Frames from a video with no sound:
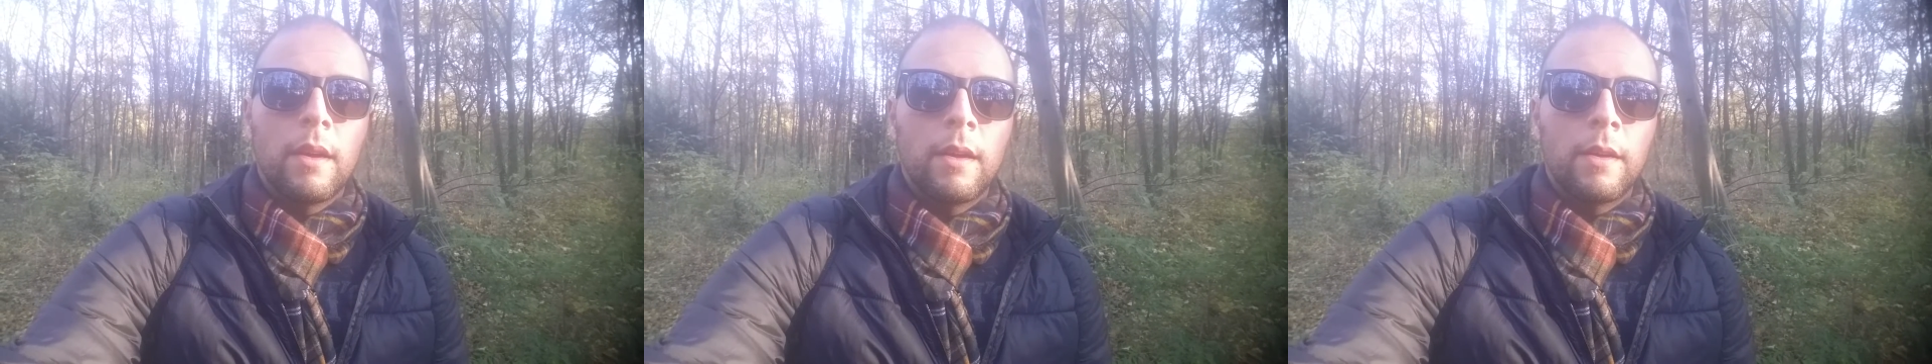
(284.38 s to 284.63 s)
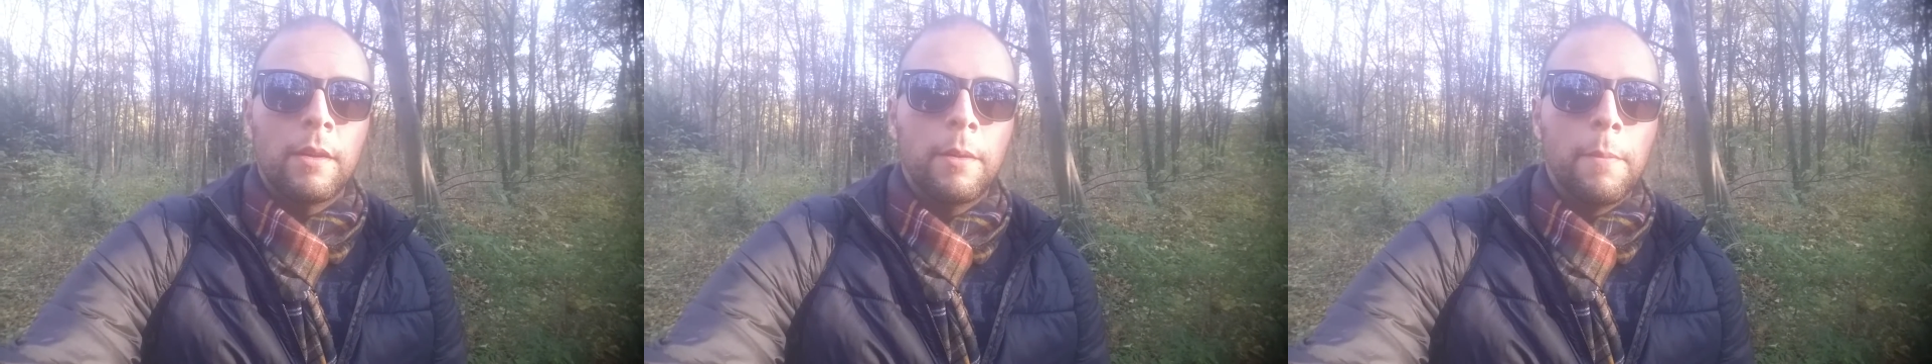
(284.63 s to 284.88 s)

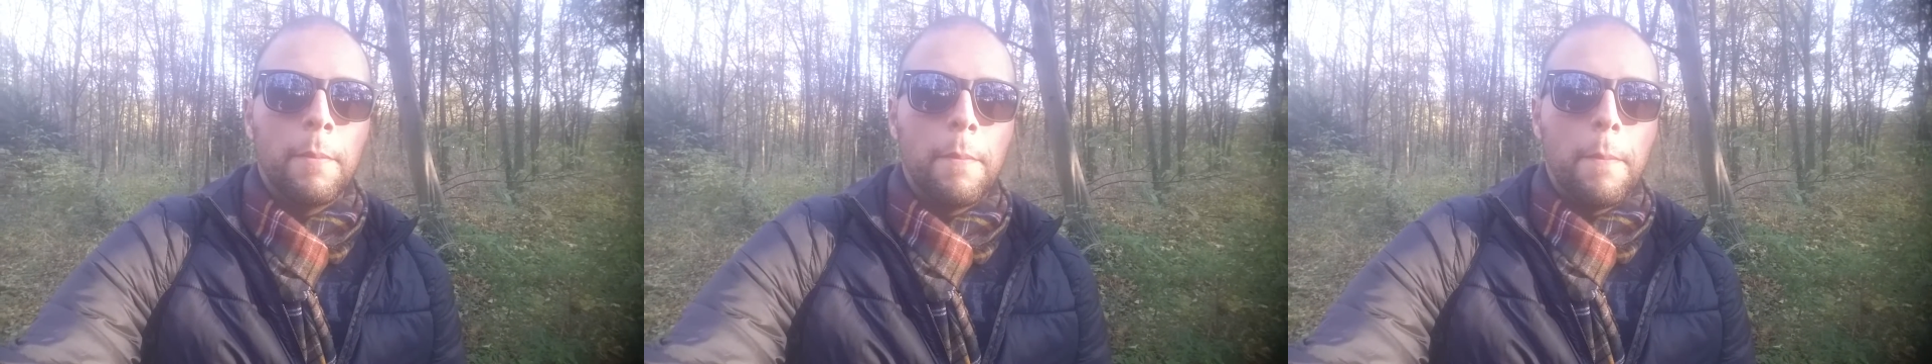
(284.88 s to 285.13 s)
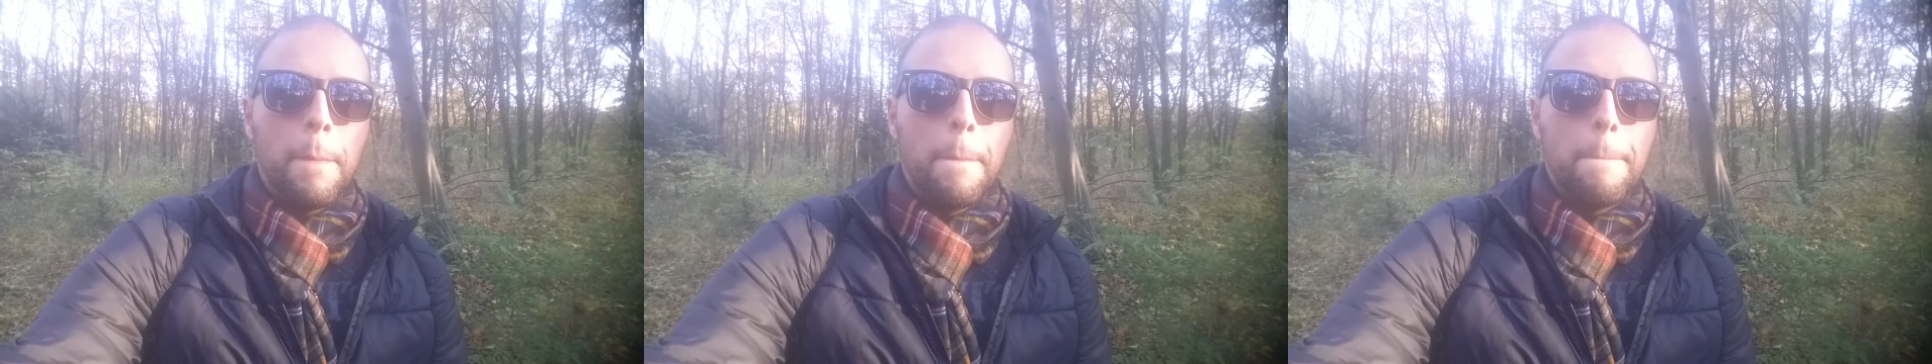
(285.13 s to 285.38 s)

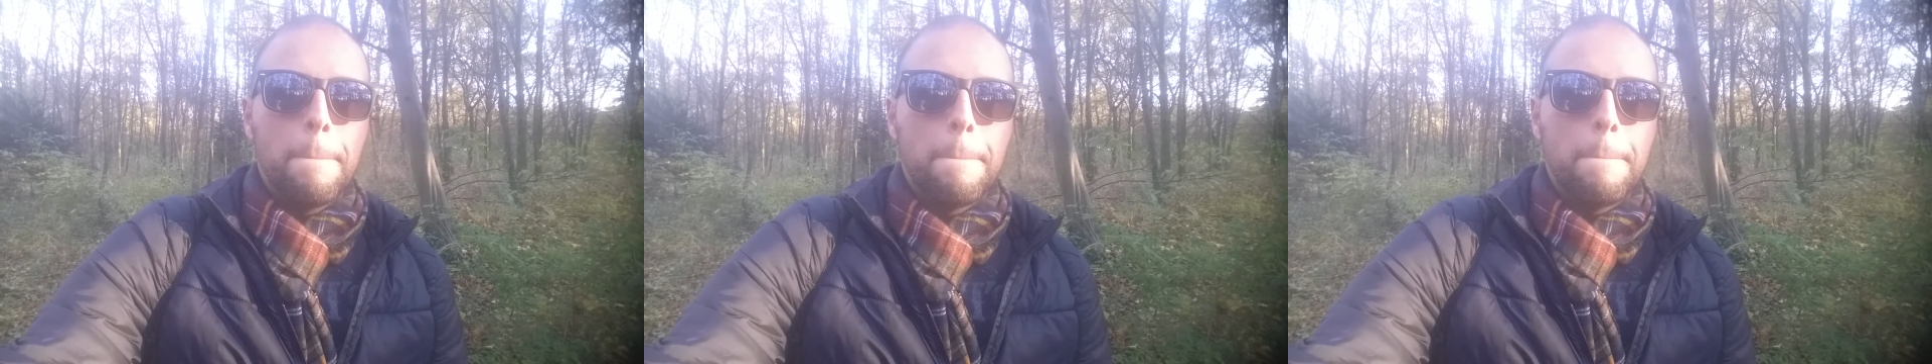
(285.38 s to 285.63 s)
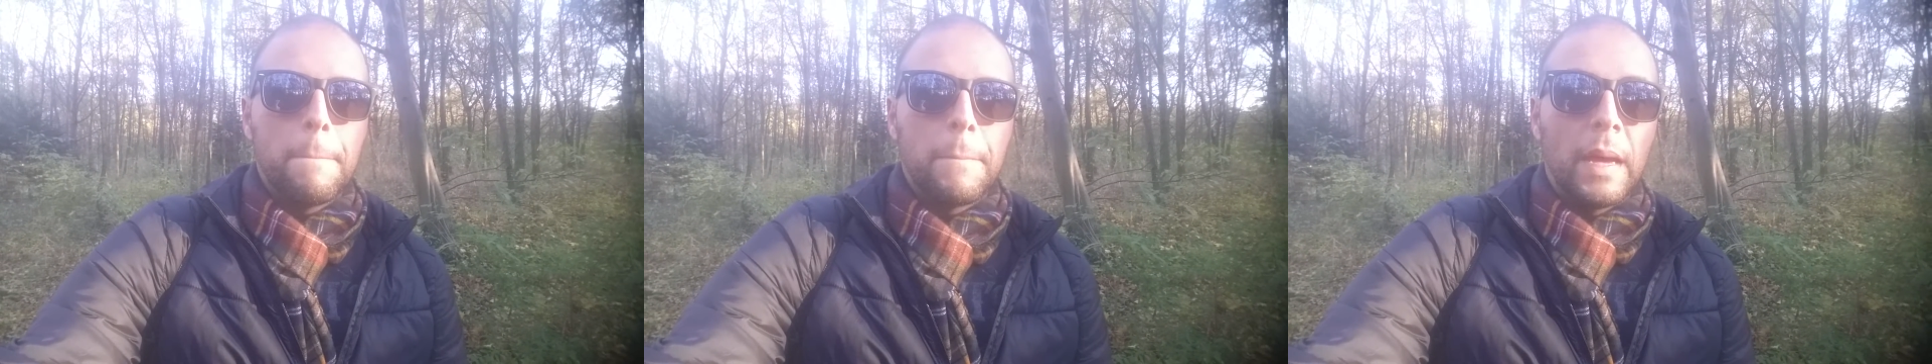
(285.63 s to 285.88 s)
And
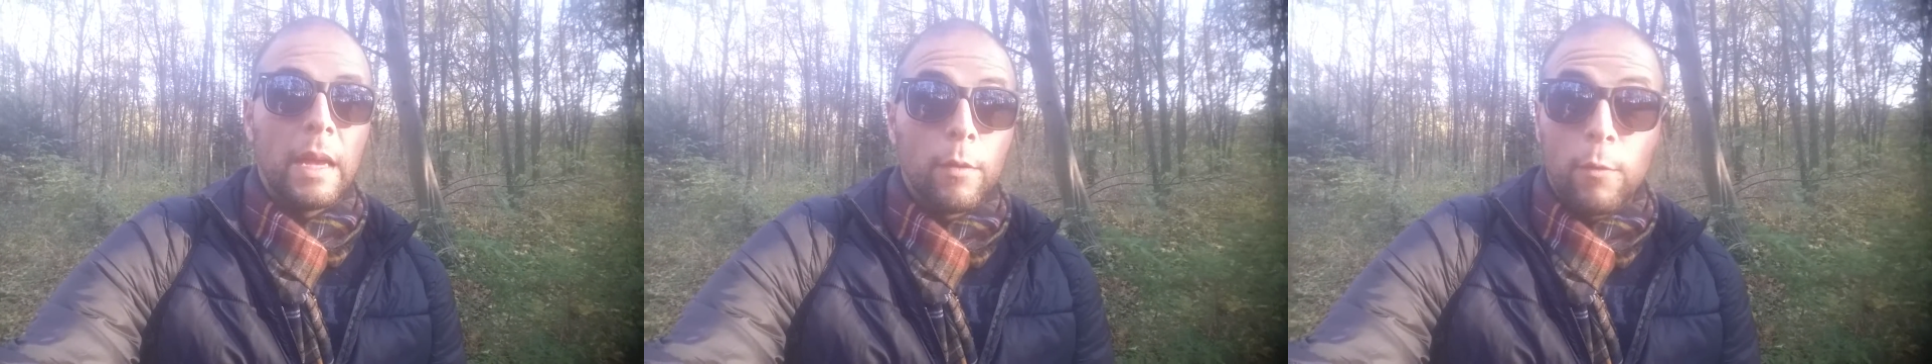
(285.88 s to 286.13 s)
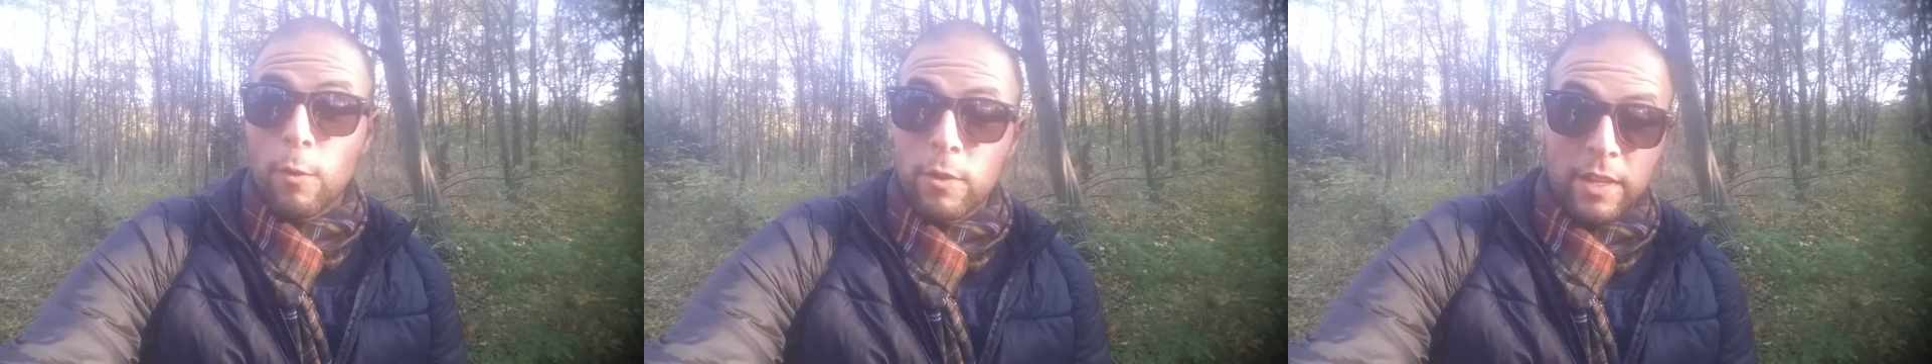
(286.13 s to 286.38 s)

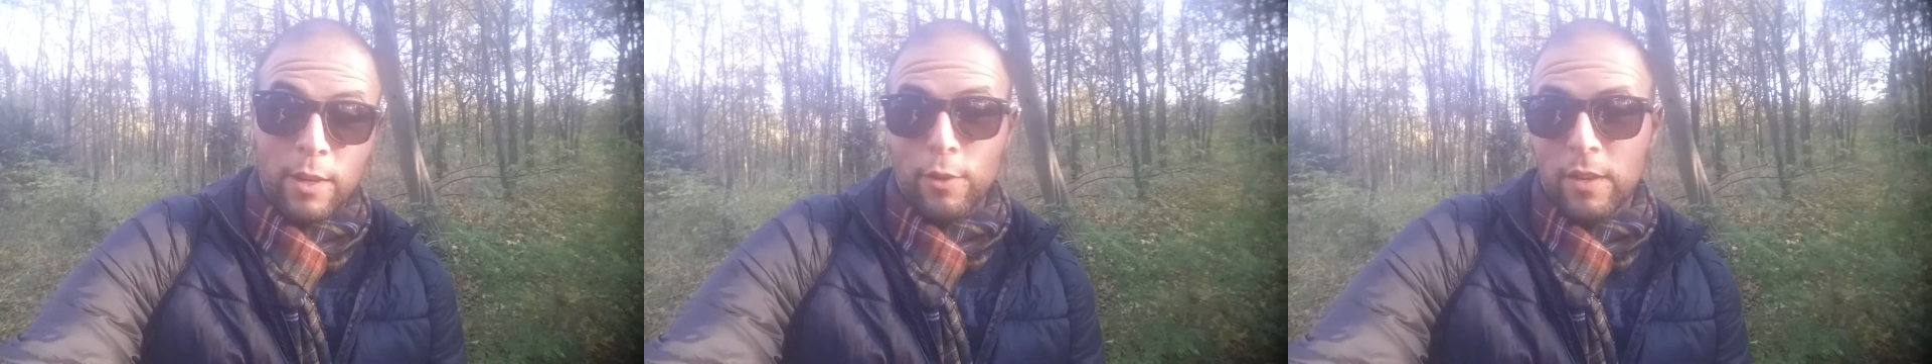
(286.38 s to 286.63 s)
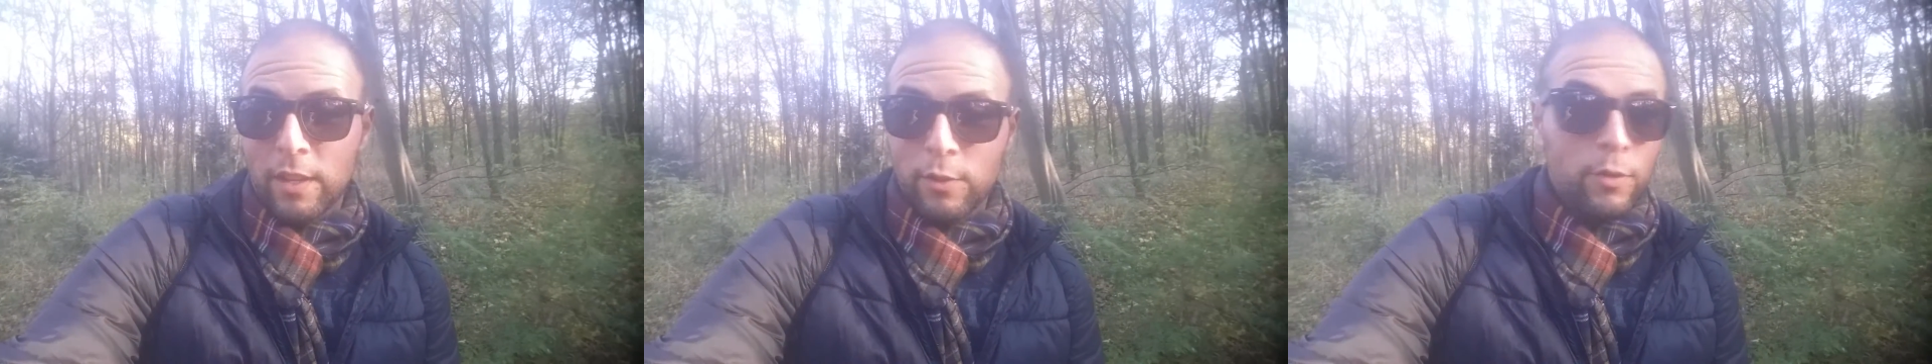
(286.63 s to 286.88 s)
of course, I
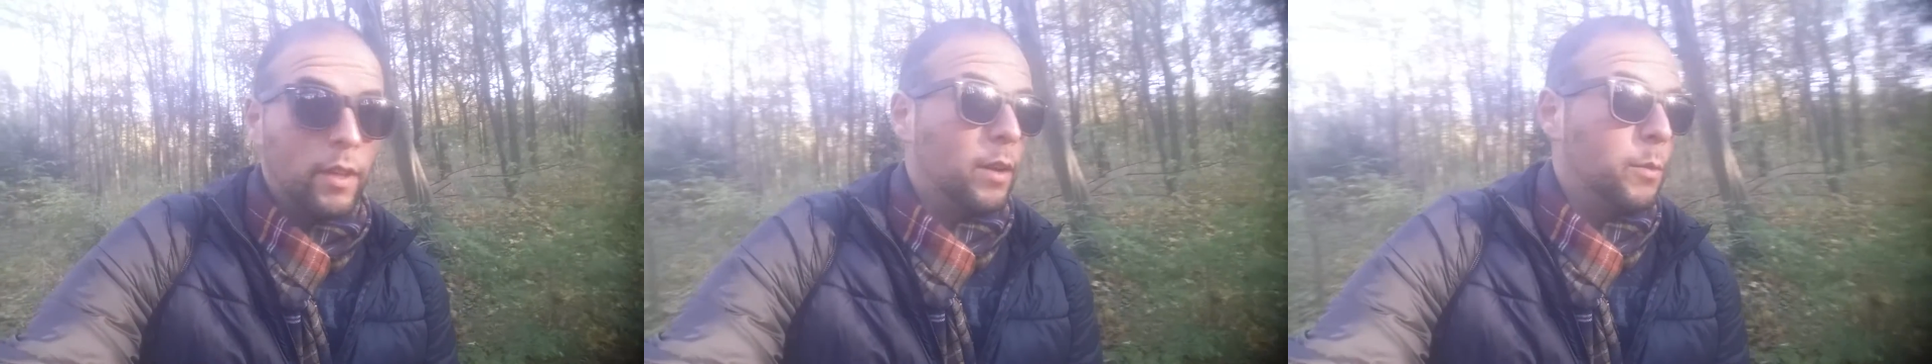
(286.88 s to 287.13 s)
could not do